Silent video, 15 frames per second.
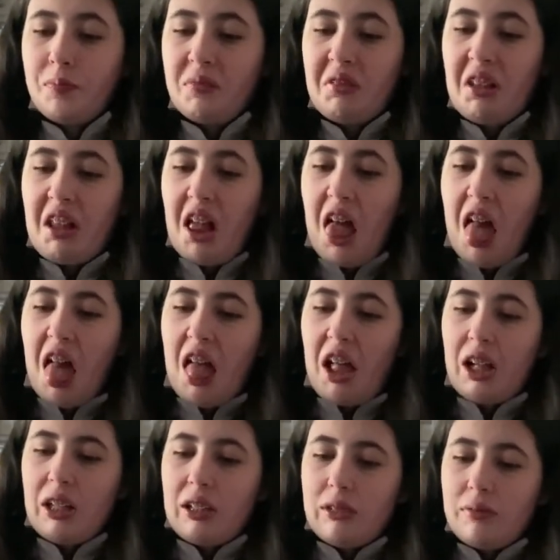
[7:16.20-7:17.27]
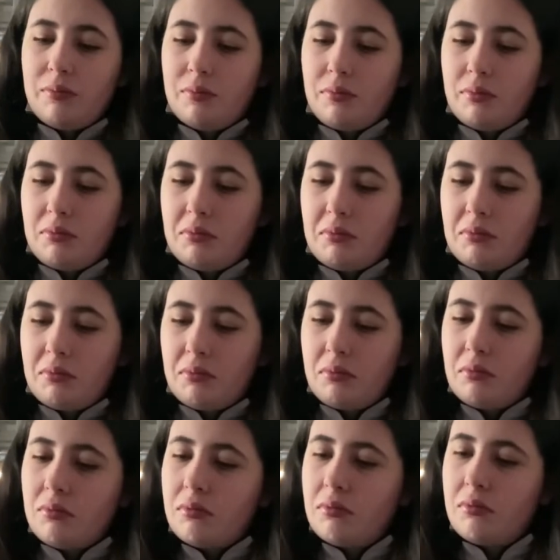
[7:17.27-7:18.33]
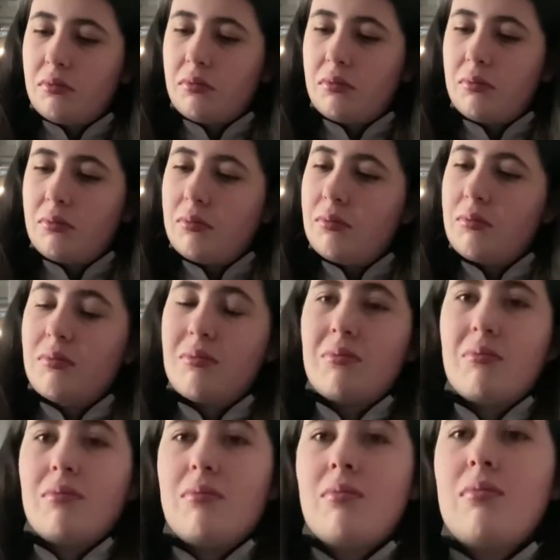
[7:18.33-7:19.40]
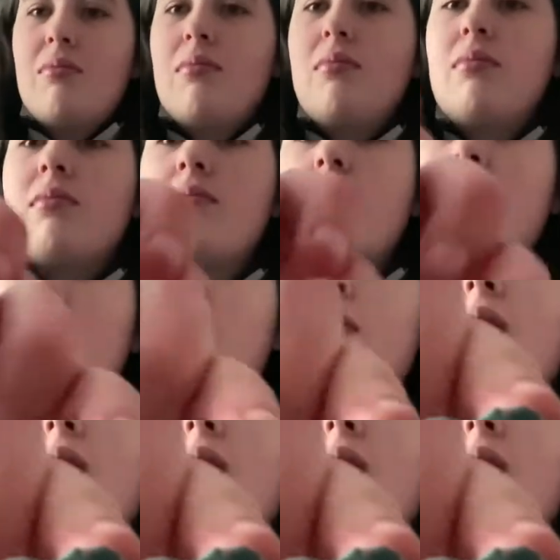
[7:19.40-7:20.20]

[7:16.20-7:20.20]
(no one is talking)